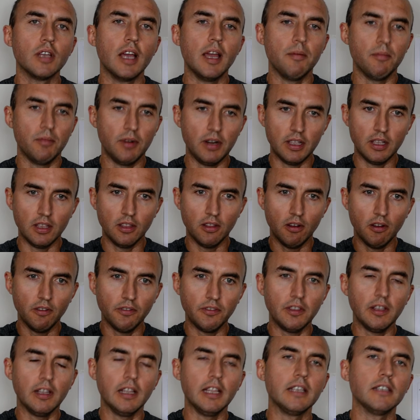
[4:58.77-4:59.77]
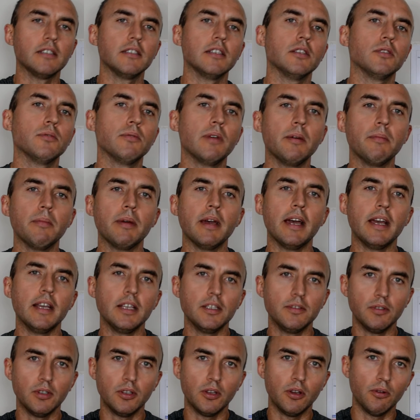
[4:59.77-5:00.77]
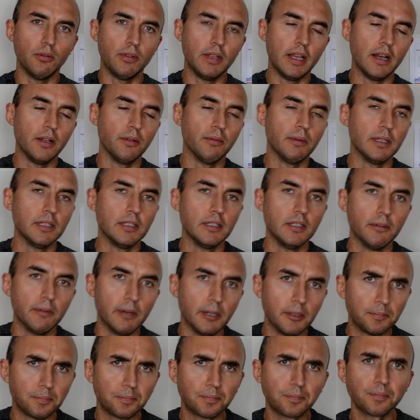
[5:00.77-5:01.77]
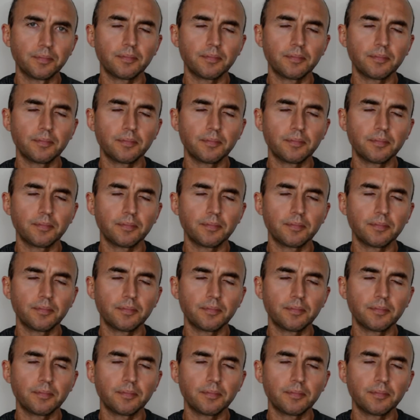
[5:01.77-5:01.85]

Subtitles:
I'm reading off the list, that's why my eyes will go down once in a while.